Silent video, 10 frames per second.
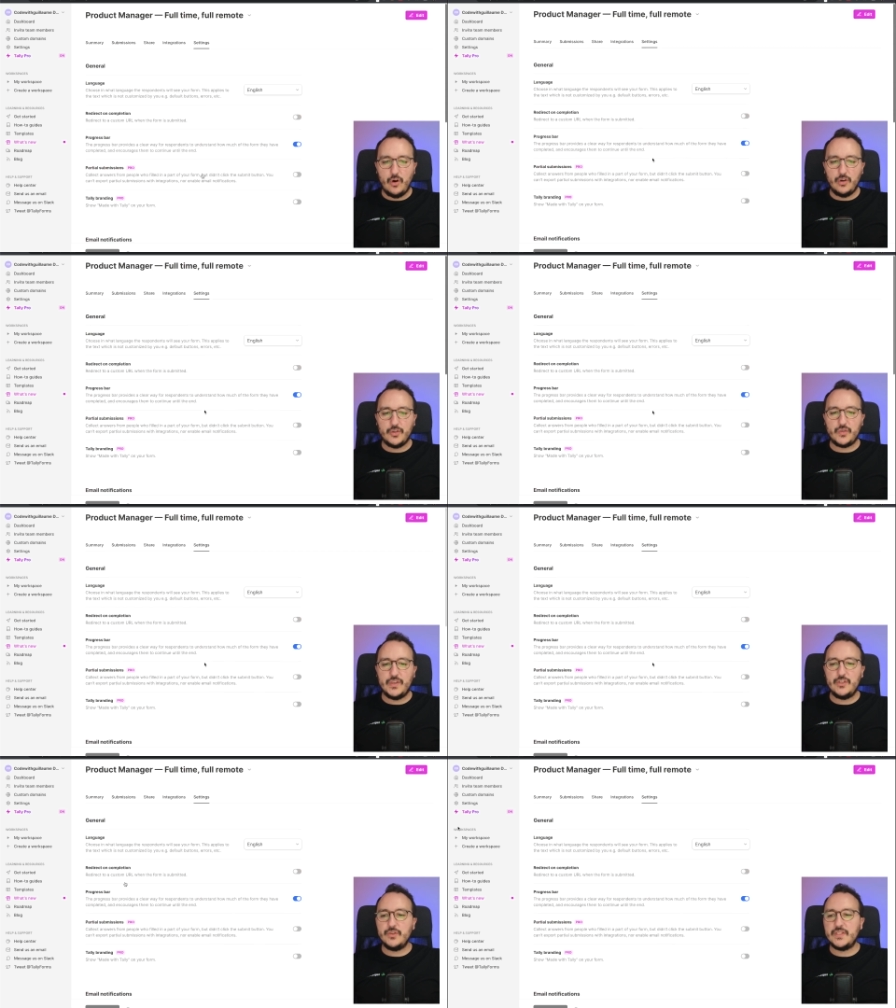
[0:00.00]
All those
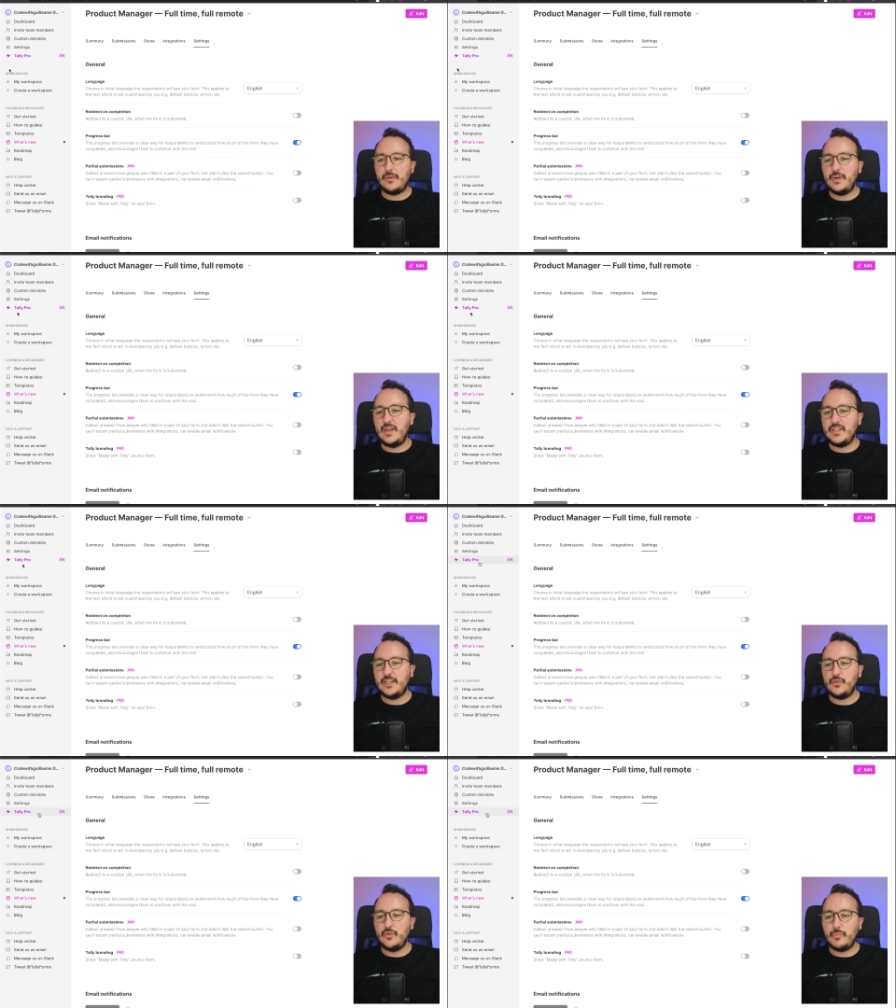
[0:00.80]
features are
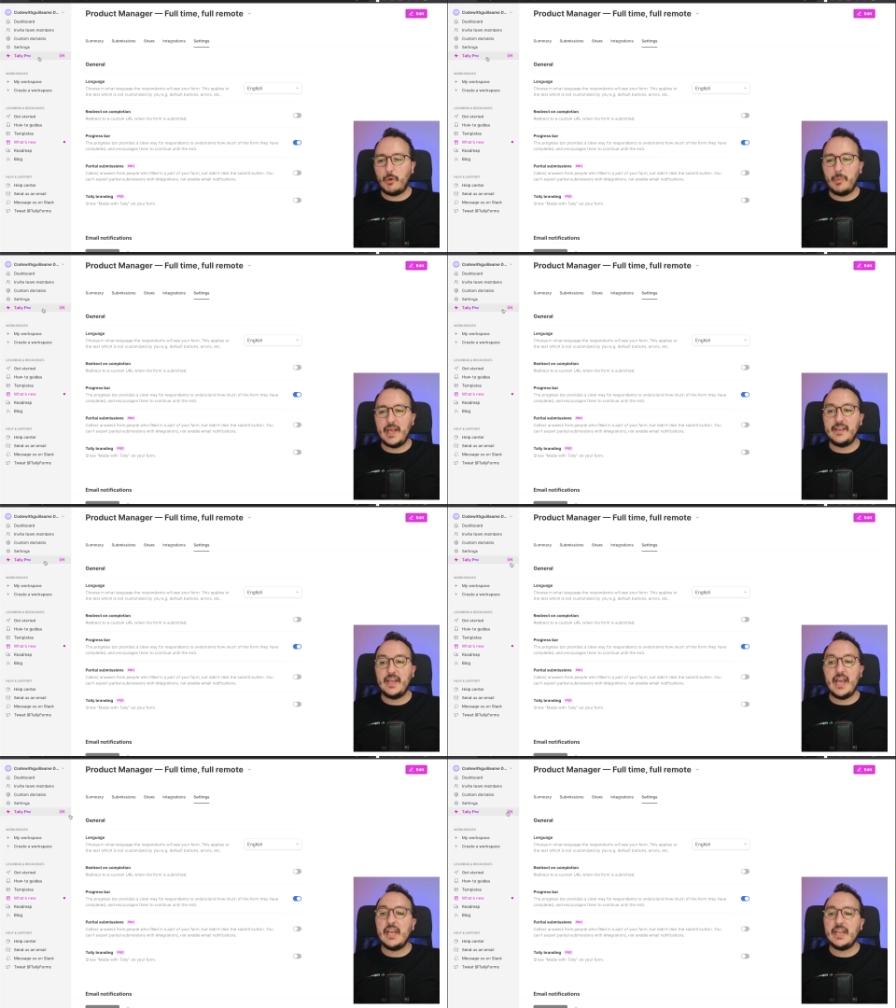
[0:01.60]
related to the pro
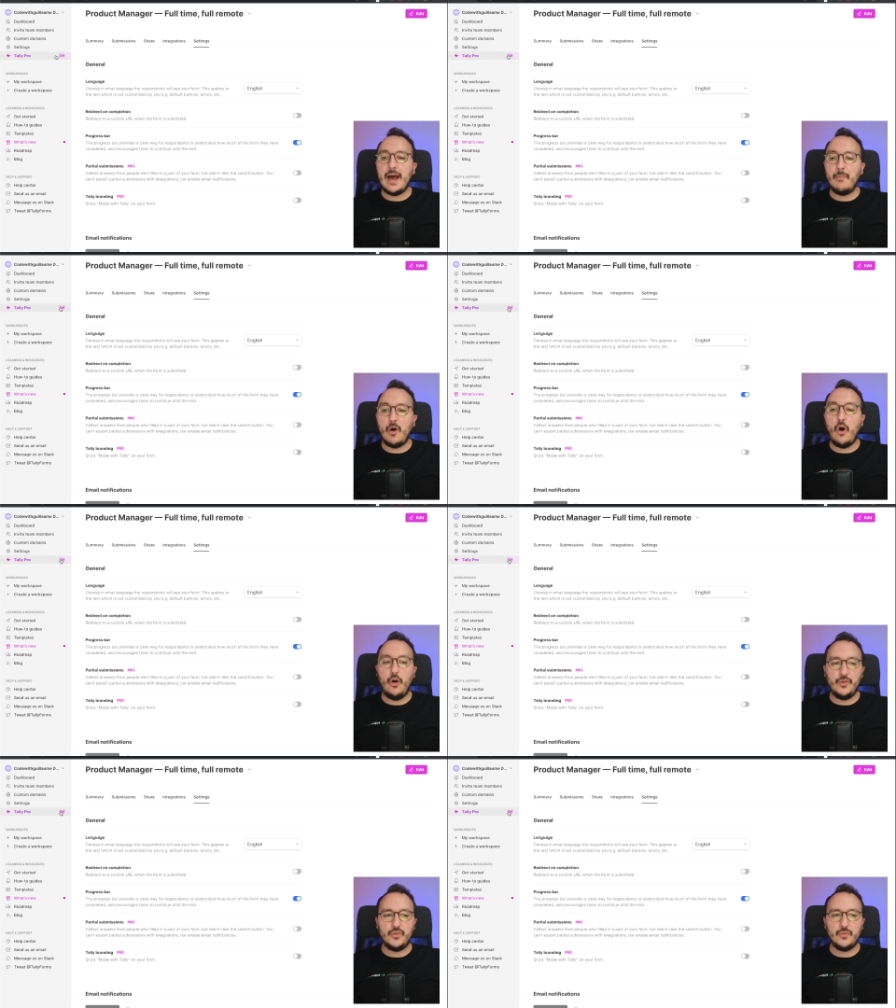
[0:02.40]
plan and I'm
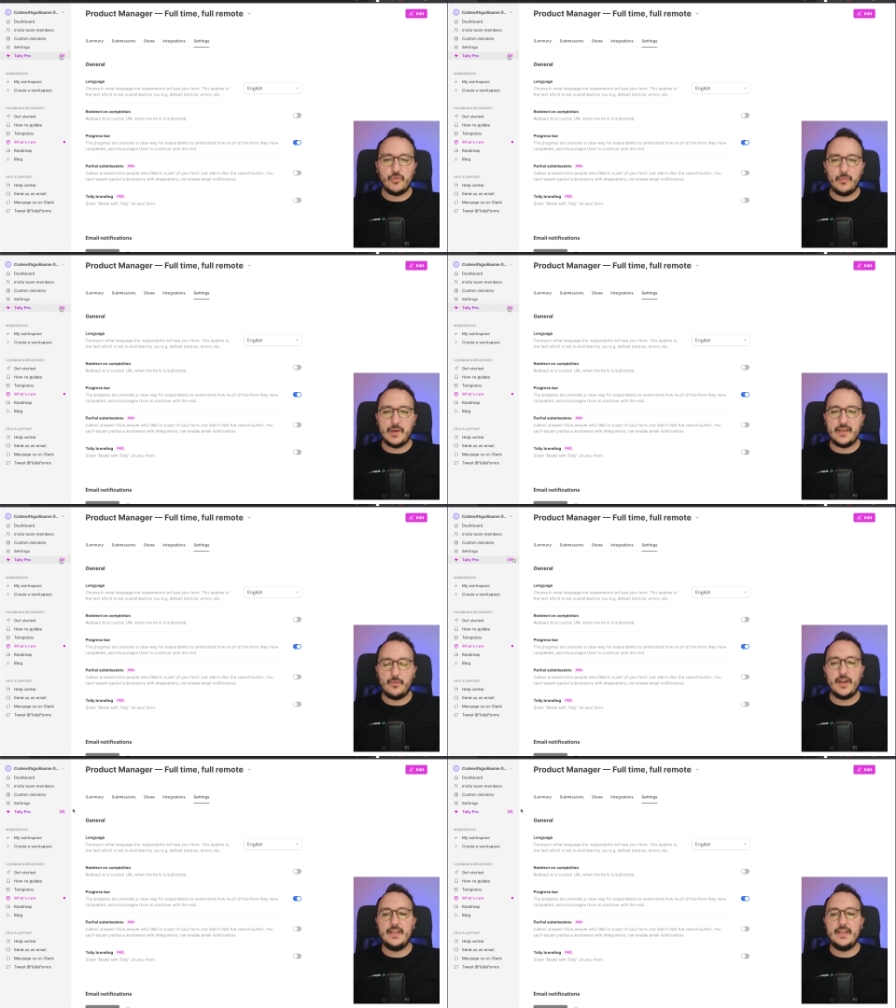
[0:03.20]
on the pro plan right